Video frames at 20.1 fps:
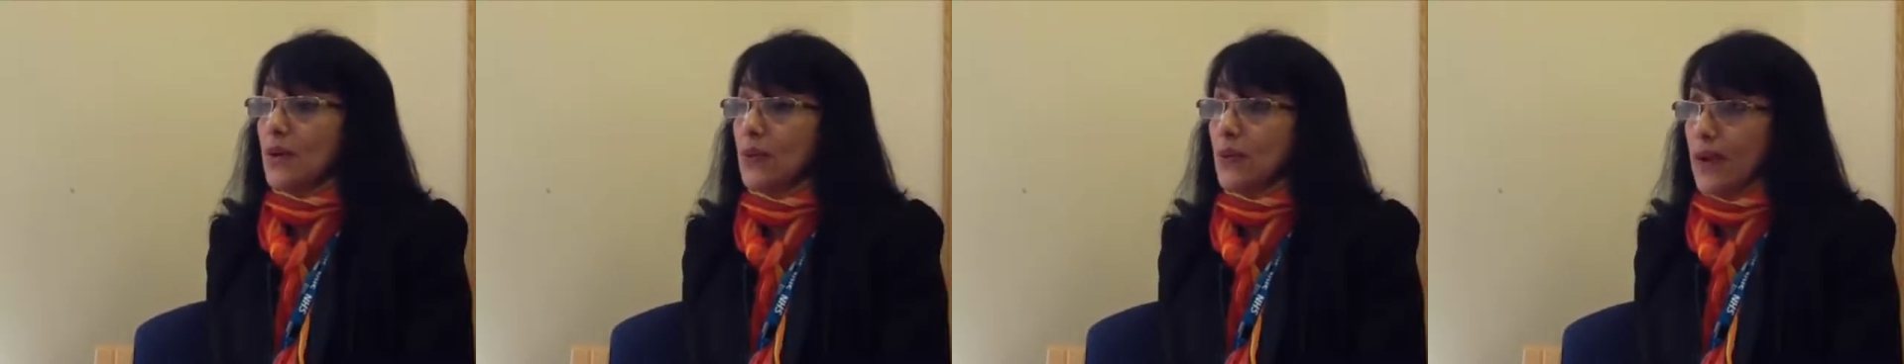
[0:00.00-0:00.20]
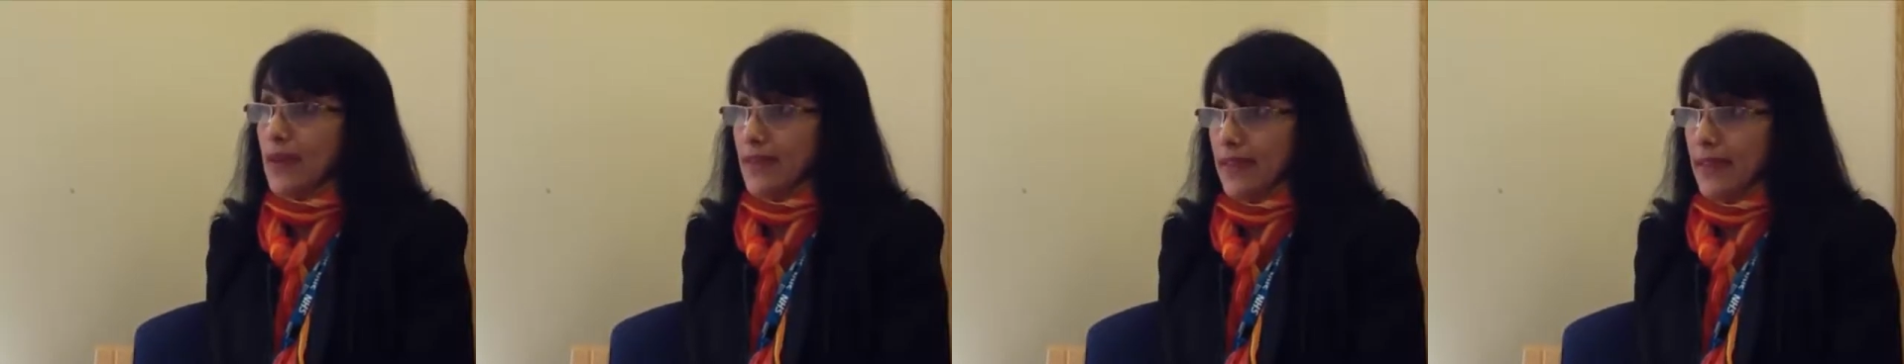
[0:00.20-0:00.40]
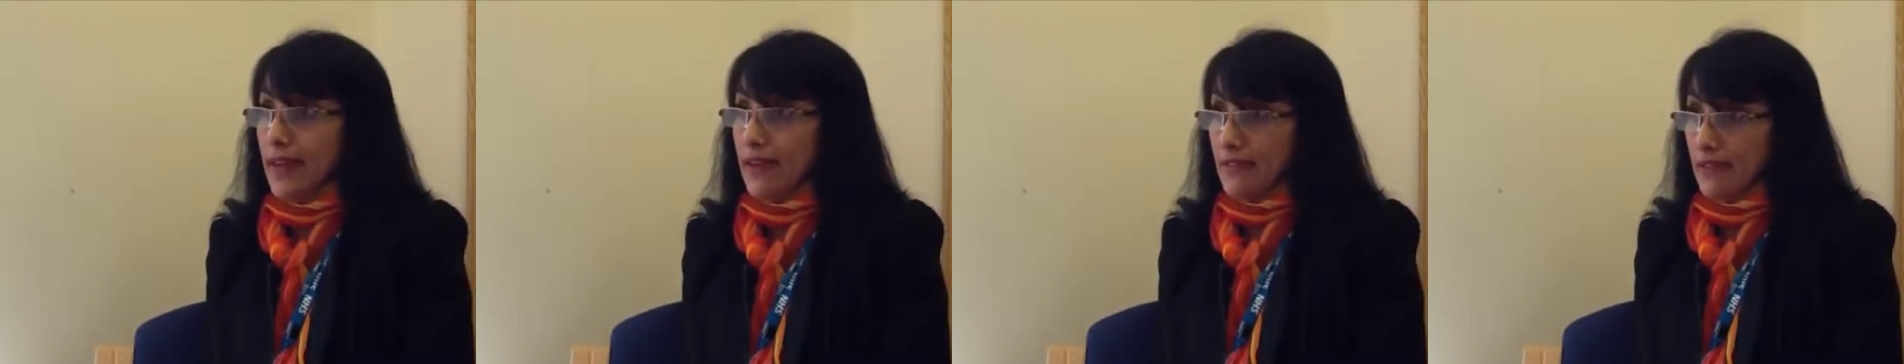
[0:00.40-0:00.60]
where
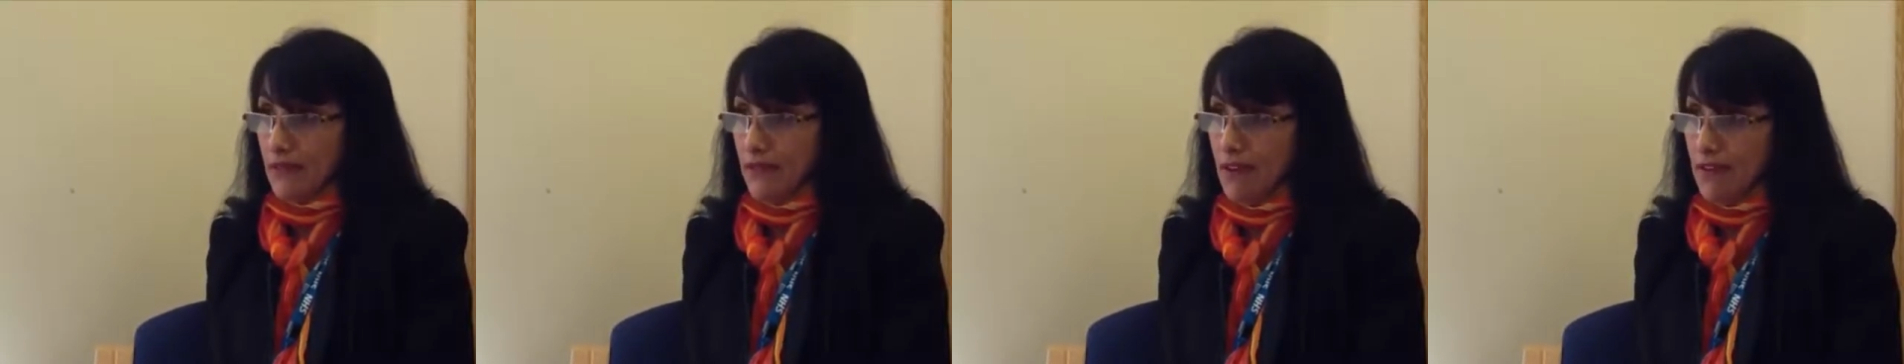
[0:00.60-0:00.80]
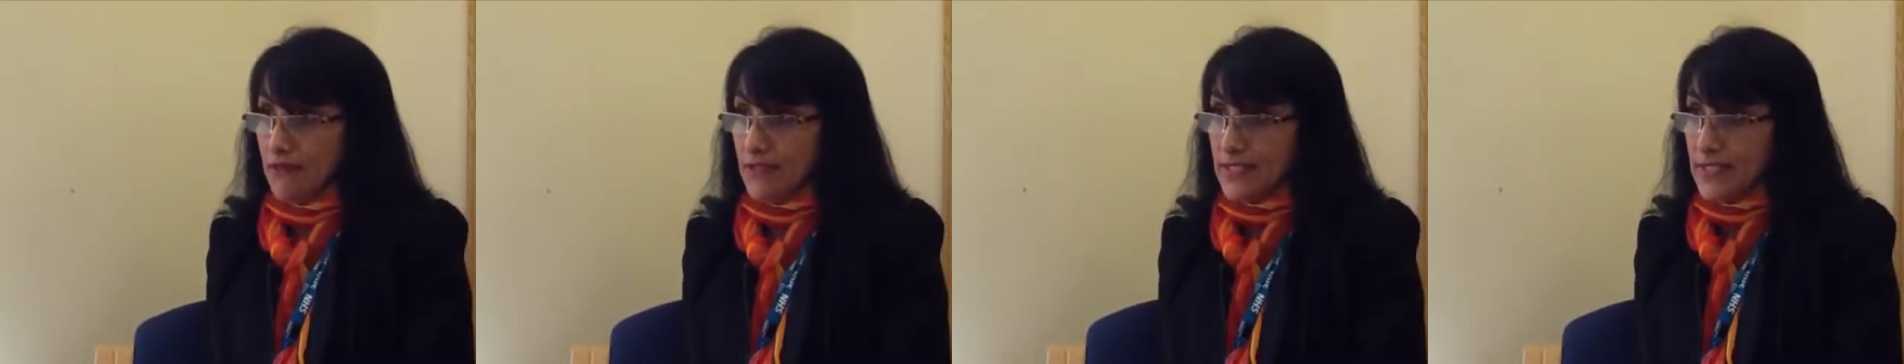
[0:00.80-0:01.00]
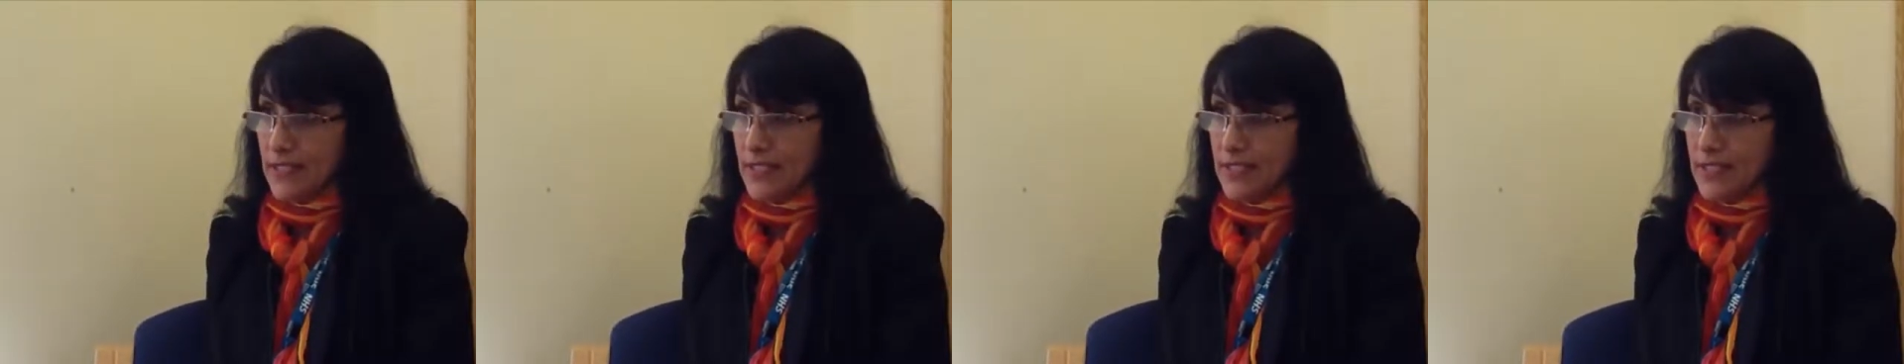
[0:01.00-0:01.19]
they have the right
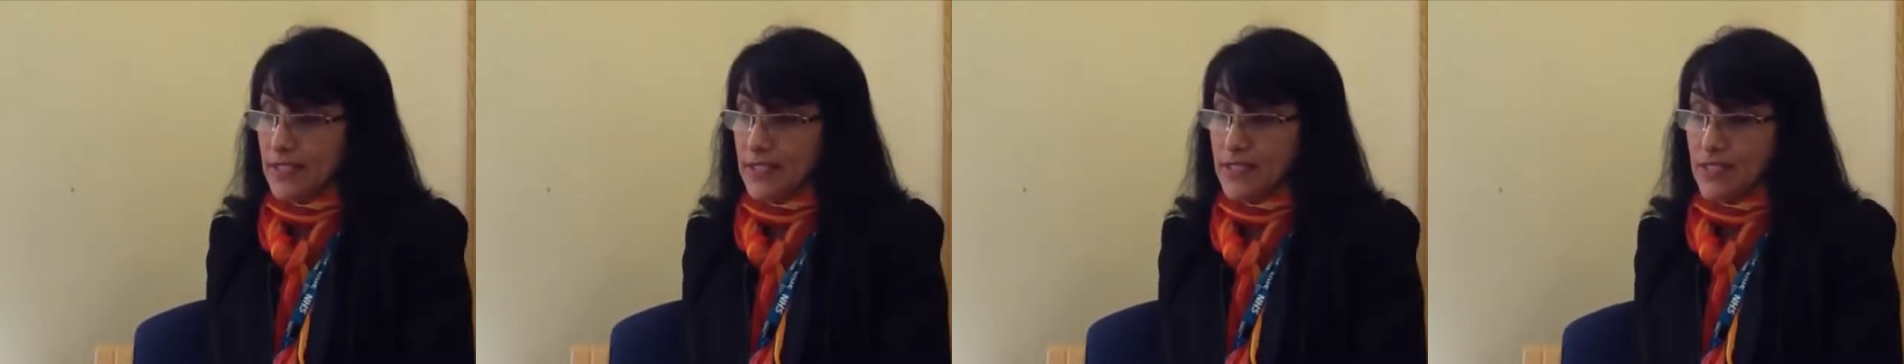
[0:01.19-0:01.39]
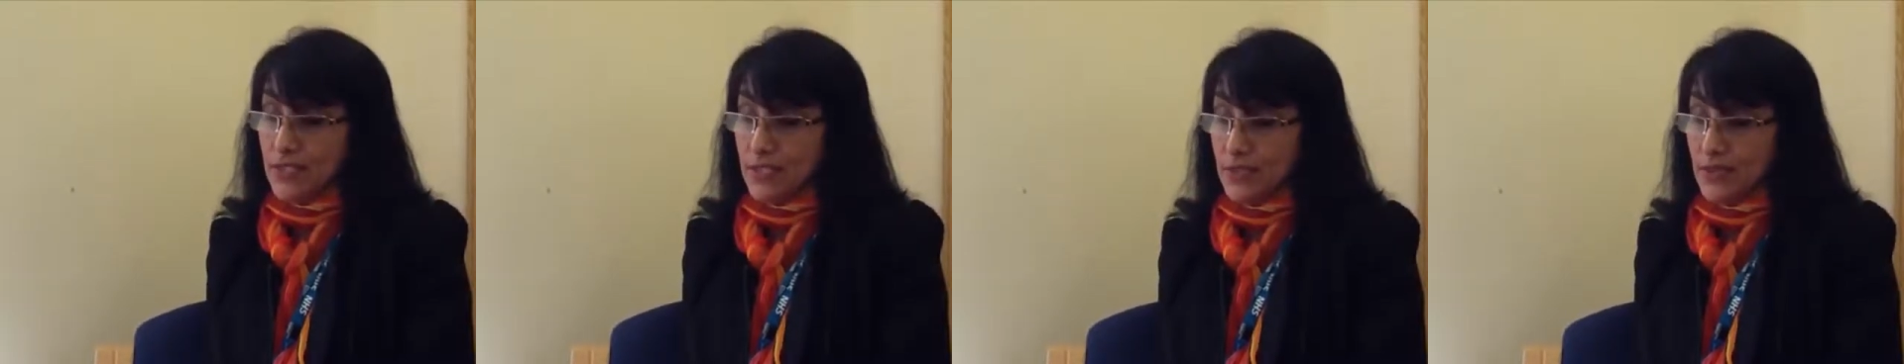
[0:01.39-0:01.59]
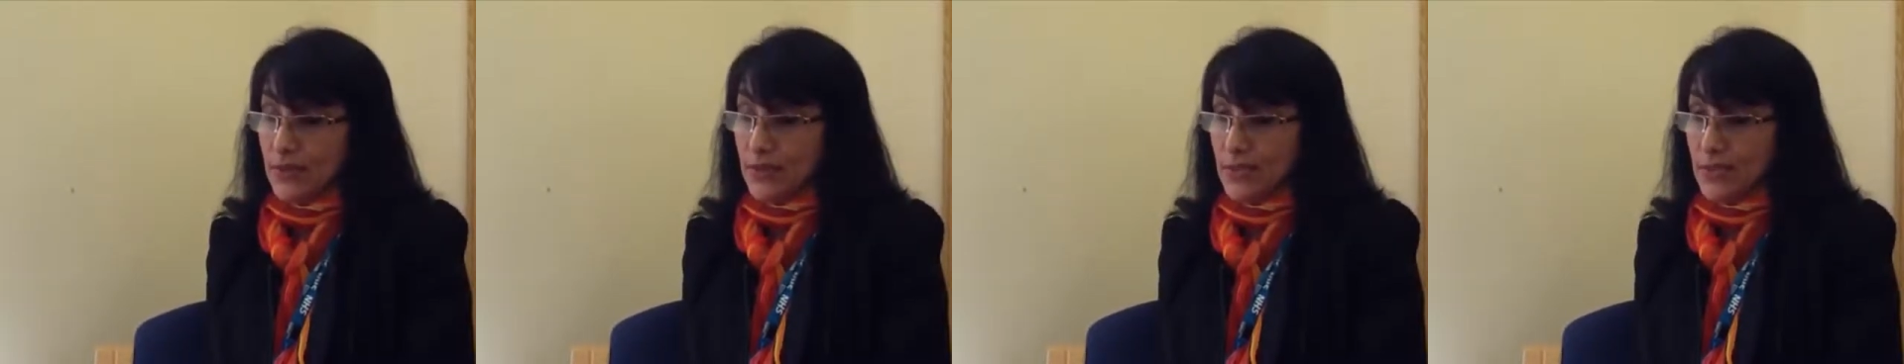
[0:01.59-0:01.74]
facilities to do